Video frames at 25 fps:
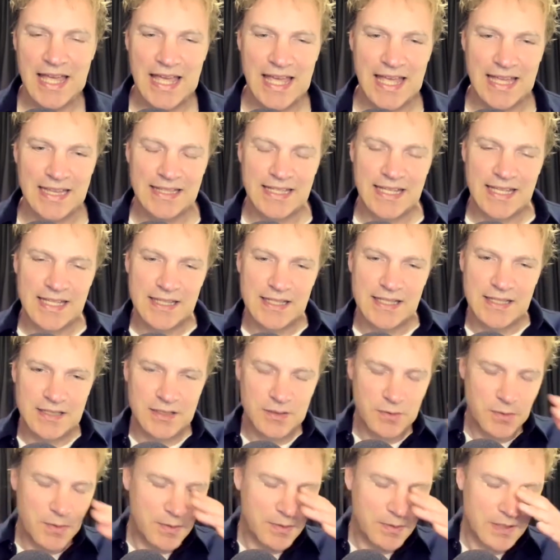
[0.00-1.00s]
And then
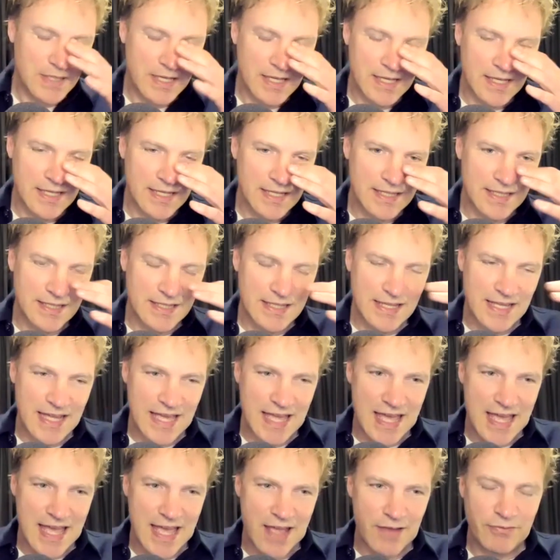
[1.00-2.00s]
you
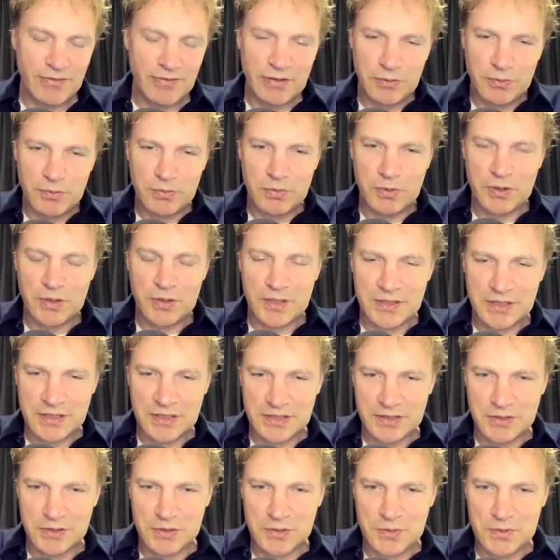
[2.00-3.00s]
every word,
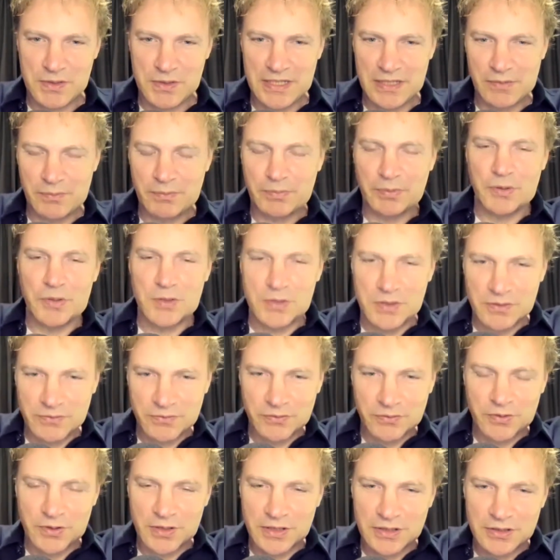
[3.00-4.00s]
do you need a person
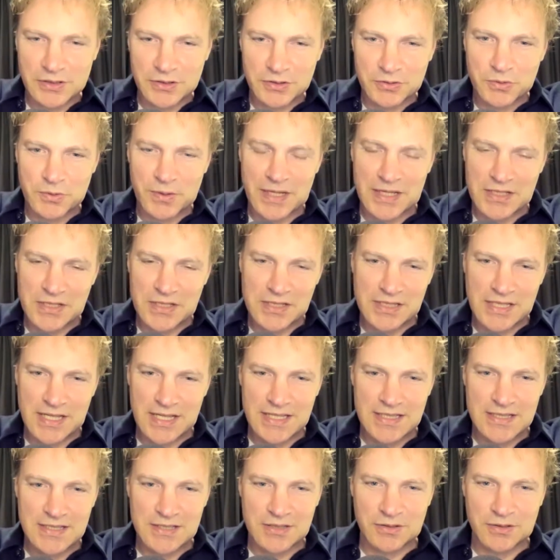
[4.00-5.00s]
for it to
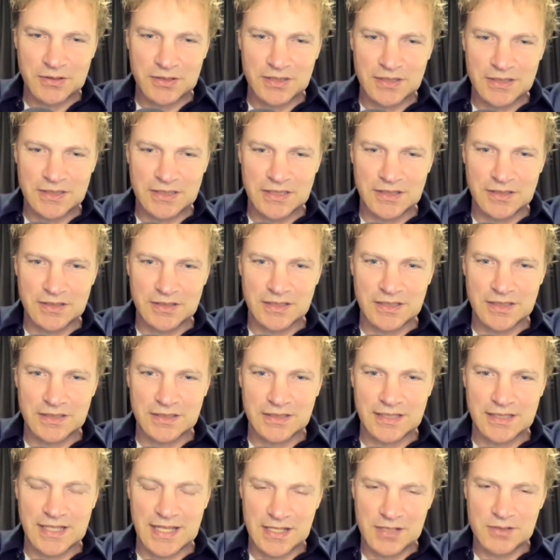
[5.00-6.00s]
resonate, or
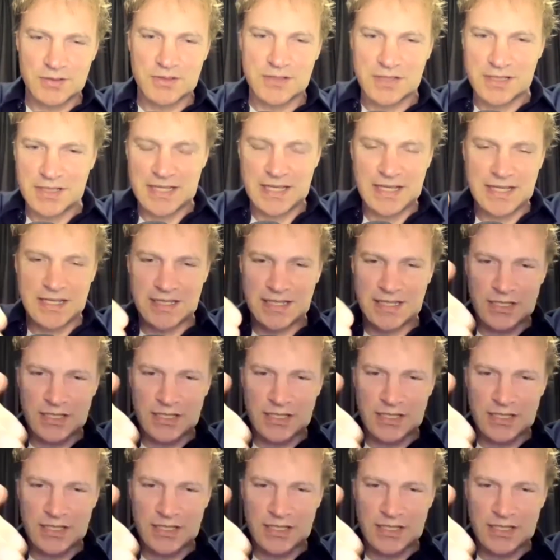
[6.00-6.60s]
can you take